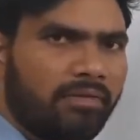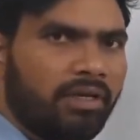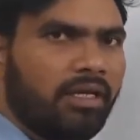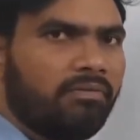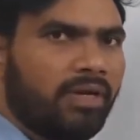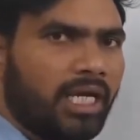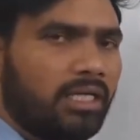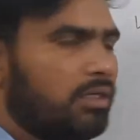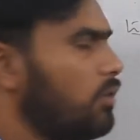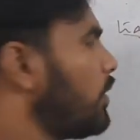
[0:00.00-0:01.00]
heavy in
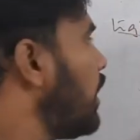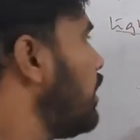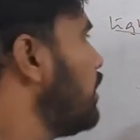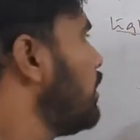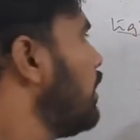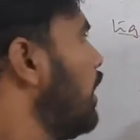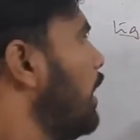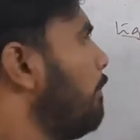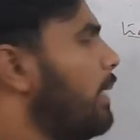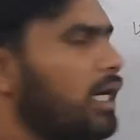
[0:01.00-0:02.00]
weight. Okay,
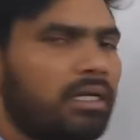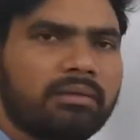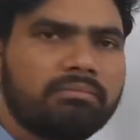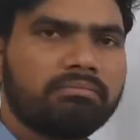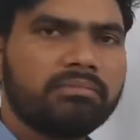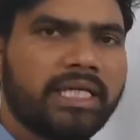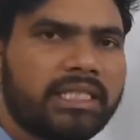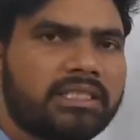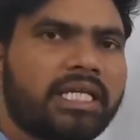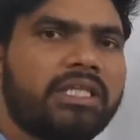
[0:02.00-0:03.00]
but
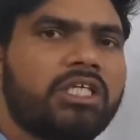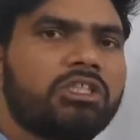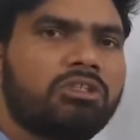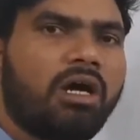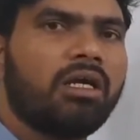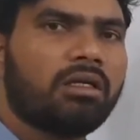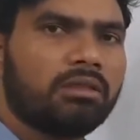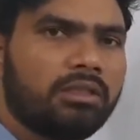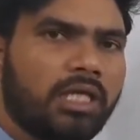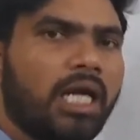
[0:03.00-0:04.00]
their strength is
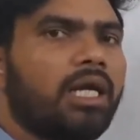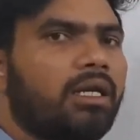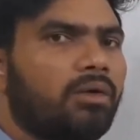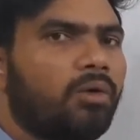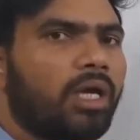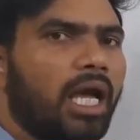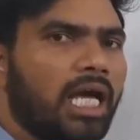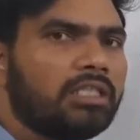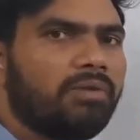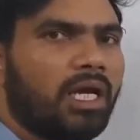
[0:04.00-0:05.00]
not that okay
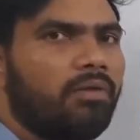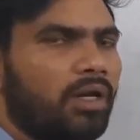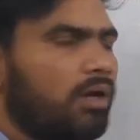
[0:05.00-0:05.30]
as we have